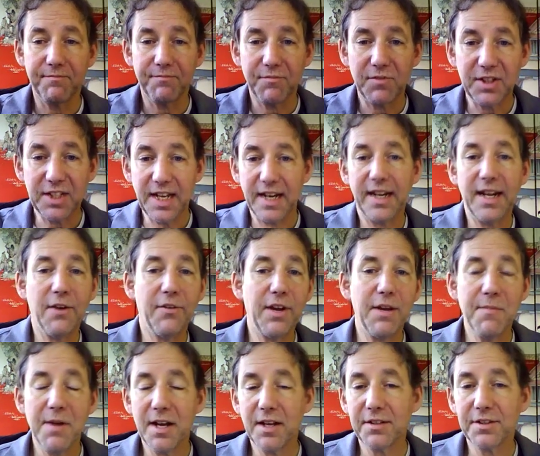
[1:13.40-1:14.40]
sending out
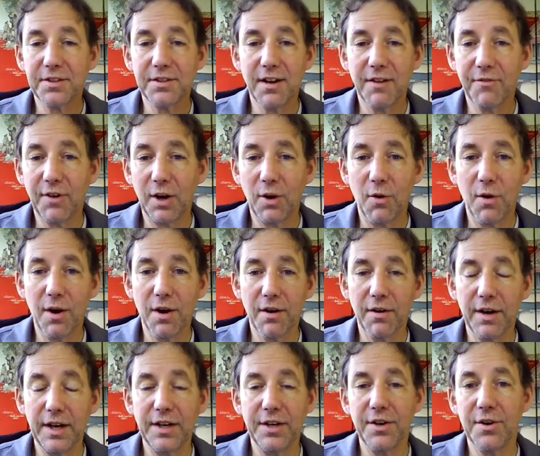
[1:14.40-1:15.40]
emails to every
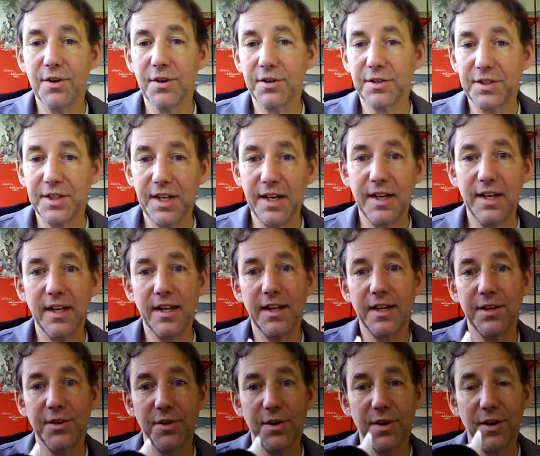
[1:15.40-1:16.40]
lawyer in your city,
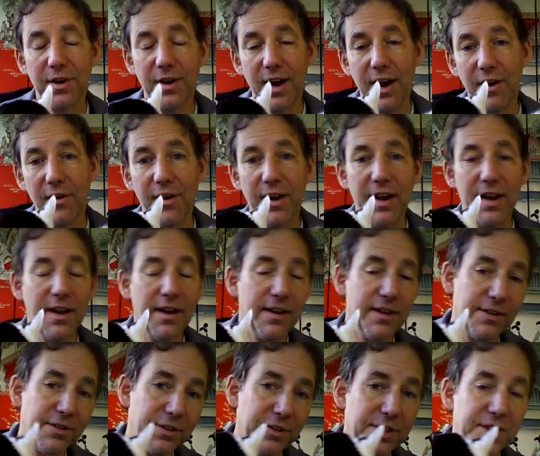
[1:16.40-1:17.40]
in your area,
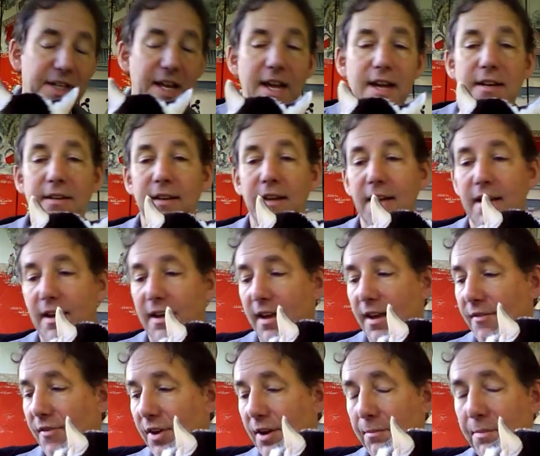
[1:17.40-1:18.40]
in your state,
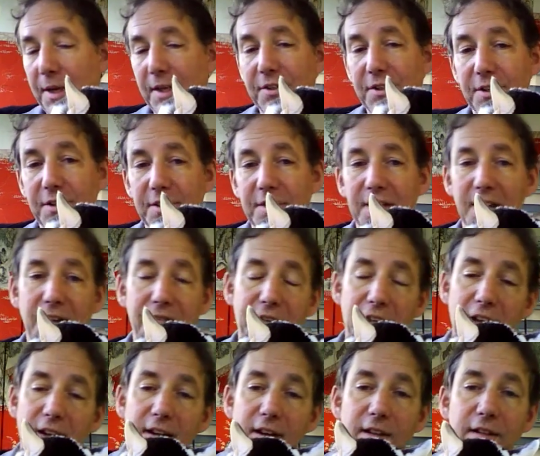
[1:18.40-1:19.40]
if you can picture yourself
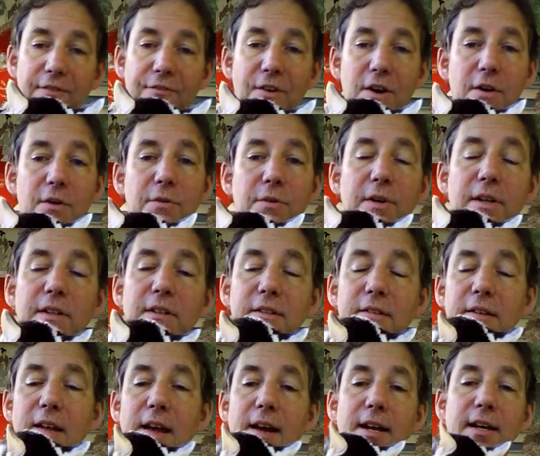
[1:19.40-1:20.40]
getting on the
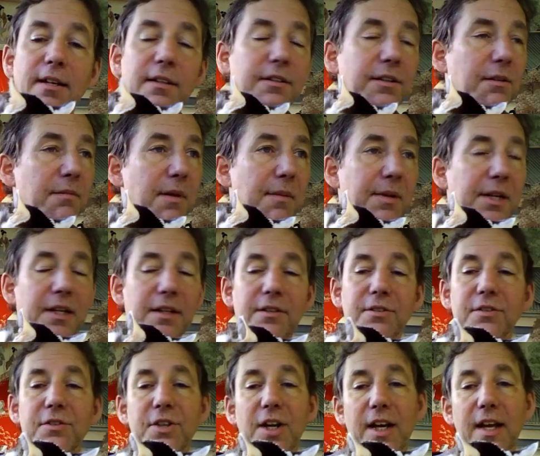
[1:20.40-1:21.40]
phone and maybe
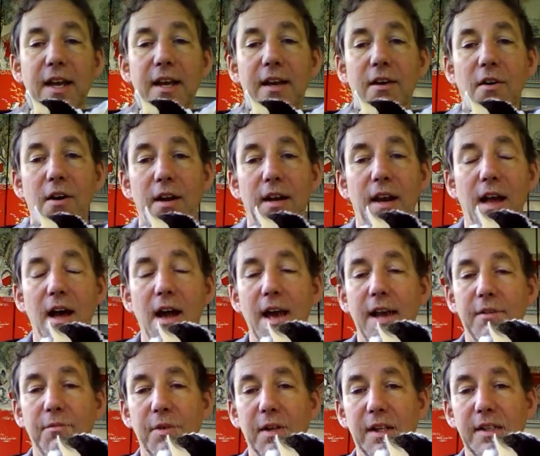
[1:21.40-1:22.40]
checking
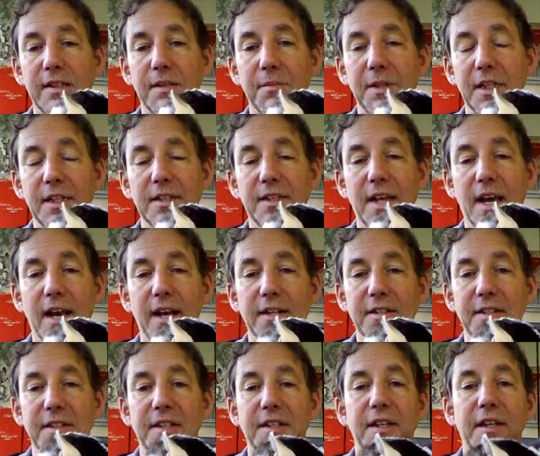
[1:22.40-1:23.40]
online with some of these guys
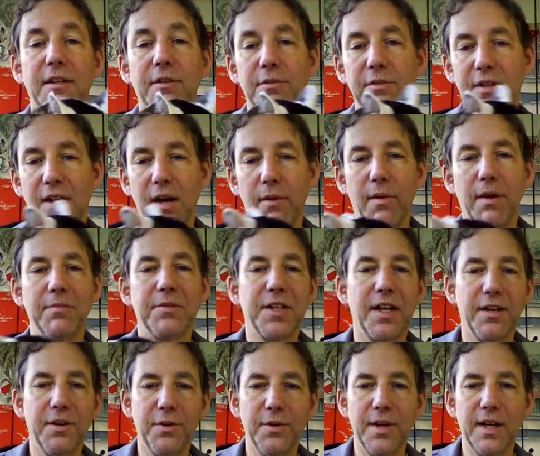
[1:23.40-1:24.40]
and seeing who's got a
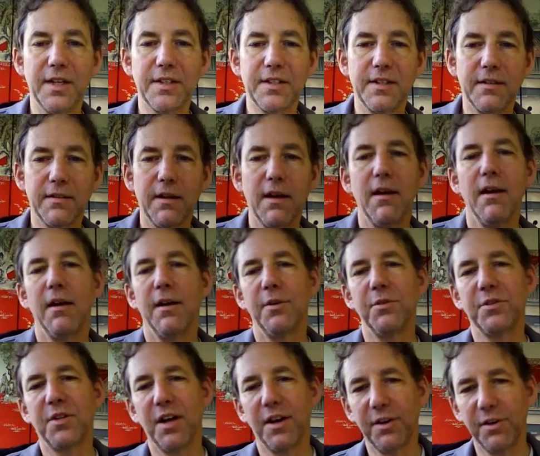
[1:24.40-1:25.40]
website, who doesn't,
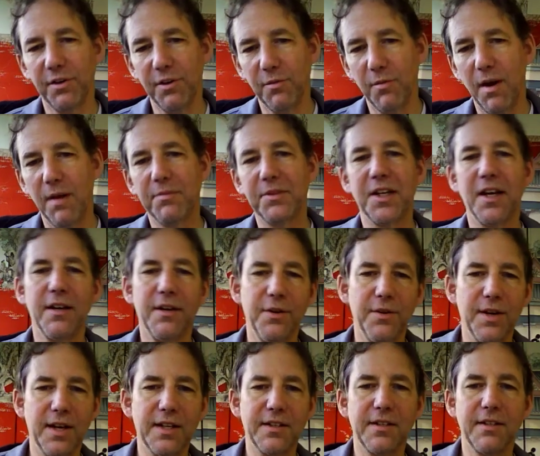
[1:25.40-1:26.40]
who's got a good website, who
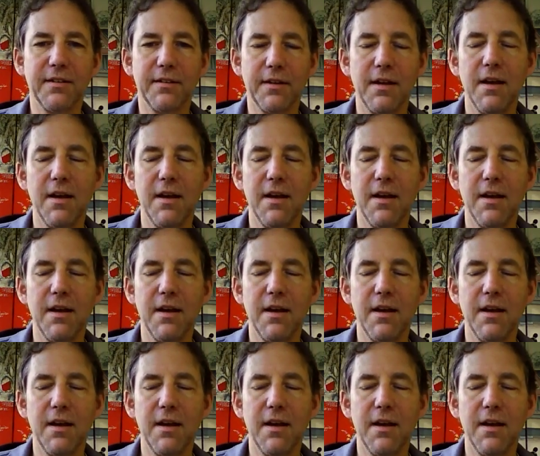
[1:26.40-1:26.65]
doesn't,